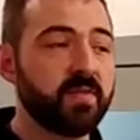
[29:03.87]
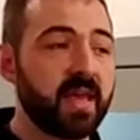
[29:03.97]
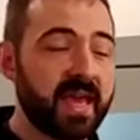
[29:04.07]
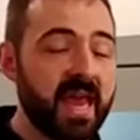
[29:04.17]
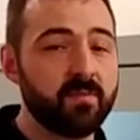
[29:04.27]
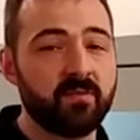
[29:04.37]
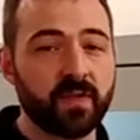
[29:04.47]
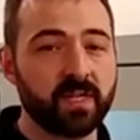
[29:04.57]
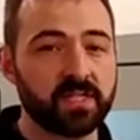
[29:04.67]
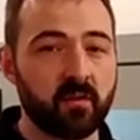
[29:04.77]
They can be
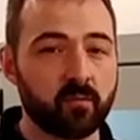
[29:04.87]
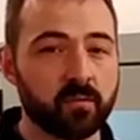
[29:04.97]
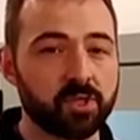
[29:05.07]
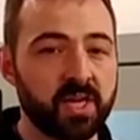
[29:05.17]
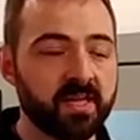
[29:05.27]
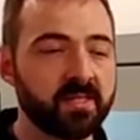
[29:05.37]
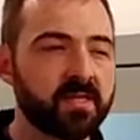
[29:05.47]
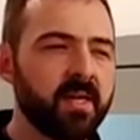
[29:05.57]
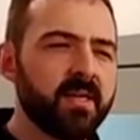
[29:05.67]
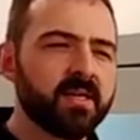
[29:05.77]
fitted to other
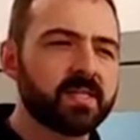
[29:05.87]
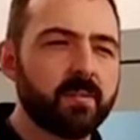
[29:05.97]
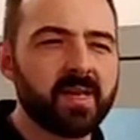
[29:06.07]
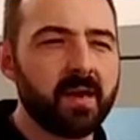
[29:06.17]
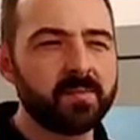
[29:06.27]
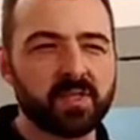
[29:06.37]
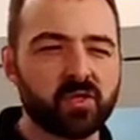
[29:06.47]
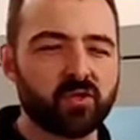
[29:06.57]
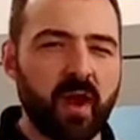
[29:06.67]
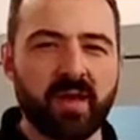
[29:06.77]
machines. Sometimes the
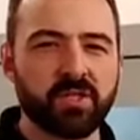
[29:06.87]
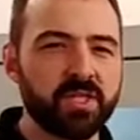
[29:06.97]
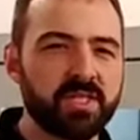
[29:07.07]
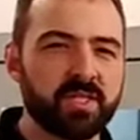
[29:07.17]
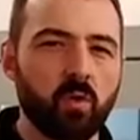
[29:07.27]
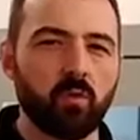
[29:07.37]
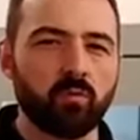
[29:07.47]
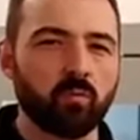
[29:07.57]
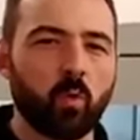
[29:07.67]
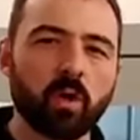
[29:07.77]
strategies
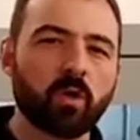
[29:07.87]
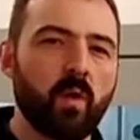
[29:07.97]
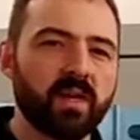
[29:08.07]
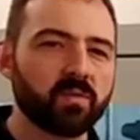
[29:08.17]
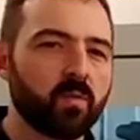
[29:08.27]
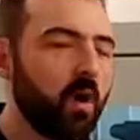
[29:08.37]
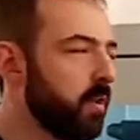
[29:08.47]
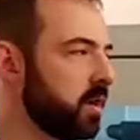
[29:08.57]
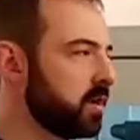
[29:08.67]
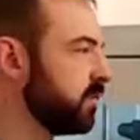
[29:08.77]
don't work quite as well.
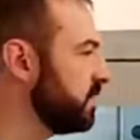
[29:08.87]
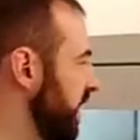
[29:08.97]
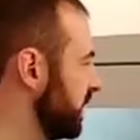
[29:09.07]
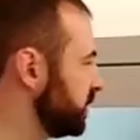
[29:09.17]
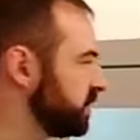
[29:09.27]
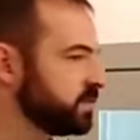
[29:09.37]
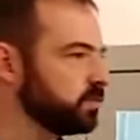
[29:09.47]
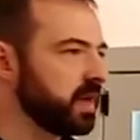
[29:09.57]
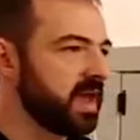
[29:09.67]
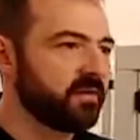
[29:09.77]
Part of our advantage
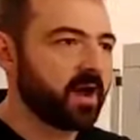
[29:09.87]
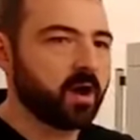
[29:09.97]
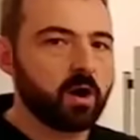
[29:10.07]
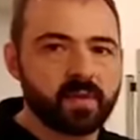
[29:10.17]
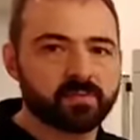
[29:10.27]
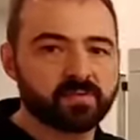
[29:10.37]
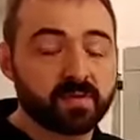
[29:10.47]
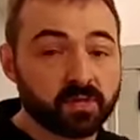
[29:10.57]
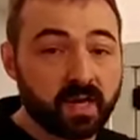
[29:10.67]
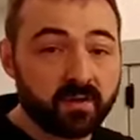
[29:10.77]
is we have higher RPM
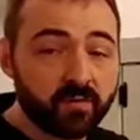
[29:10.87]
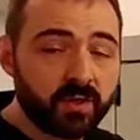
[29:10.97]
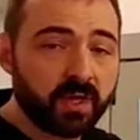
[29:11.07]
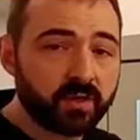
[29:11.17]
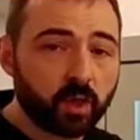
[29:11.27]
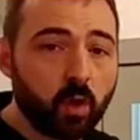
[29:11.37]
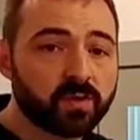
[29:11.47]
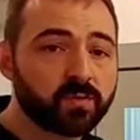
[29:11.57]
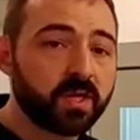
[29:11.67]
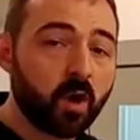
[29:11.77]
spindles on everything. The
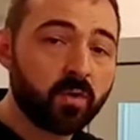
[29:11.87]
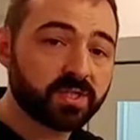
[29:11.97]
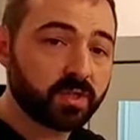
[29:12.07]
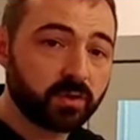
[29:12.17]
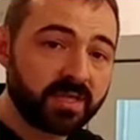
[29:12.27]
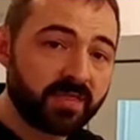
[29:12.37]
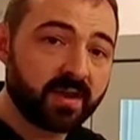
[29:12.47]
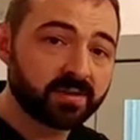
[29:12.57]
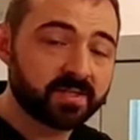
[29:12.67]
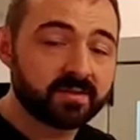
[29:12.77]
lowest we go is
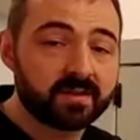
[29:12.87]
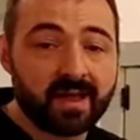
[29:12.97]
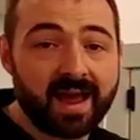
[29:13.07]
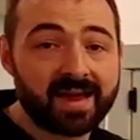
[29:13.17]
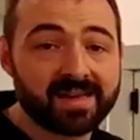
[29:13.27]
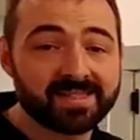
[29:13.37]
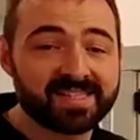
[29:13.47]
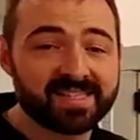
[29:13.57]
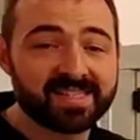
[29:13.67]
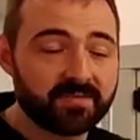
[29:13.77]
30,000 and the highest is
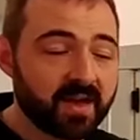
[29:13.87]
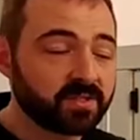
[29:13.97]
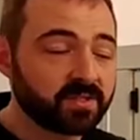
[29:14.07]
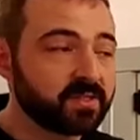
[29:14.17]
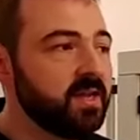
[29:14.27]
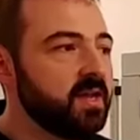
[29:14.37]
60,000.